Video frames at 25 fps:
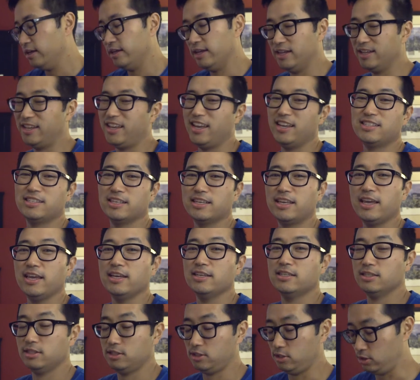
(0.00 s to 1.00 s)
in case the
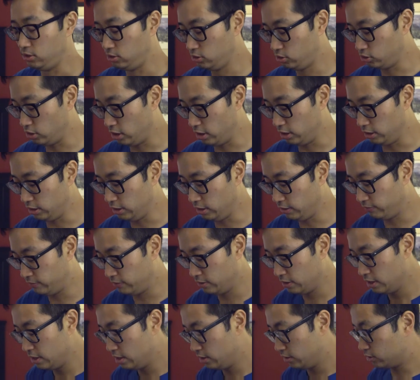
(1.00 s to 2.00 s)
case isn't strong
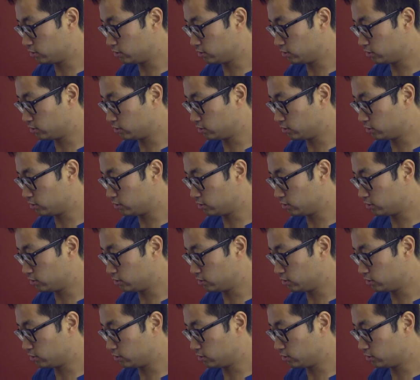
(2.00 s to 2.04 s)
enough.